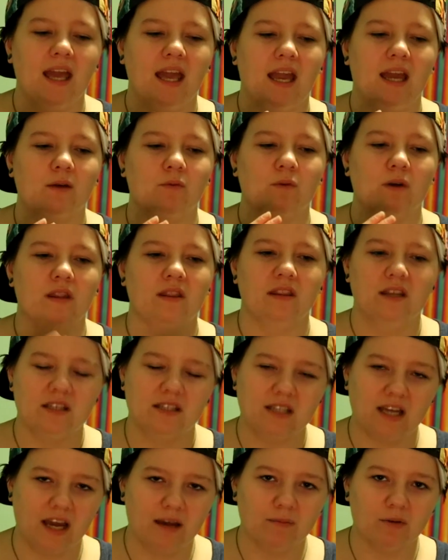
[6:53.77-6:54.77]
and when this
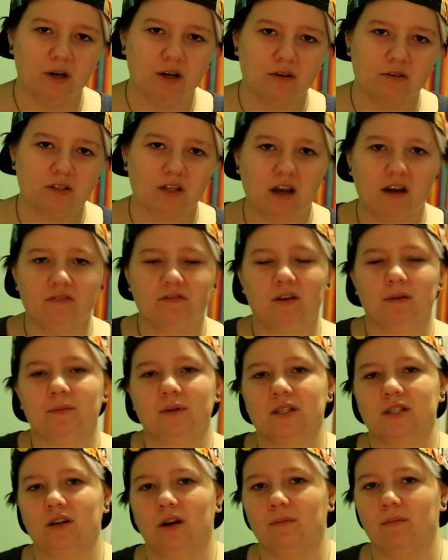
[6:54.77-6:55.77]
timer goes off, I'm
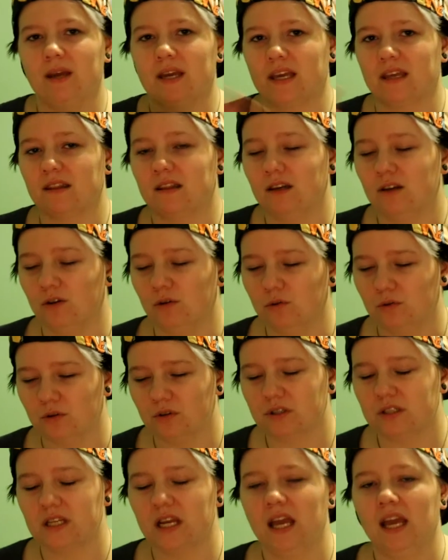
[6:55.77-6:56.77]
gonna start making the
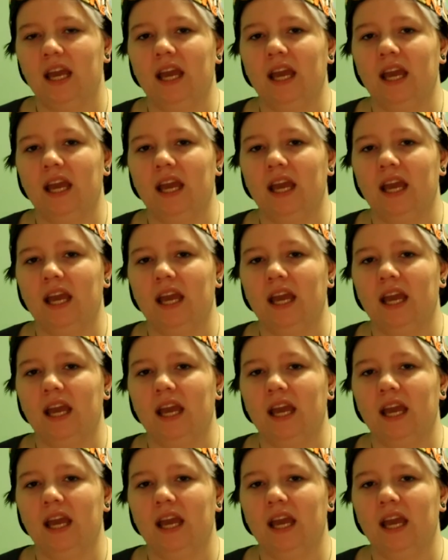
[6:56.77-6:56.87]
noodles.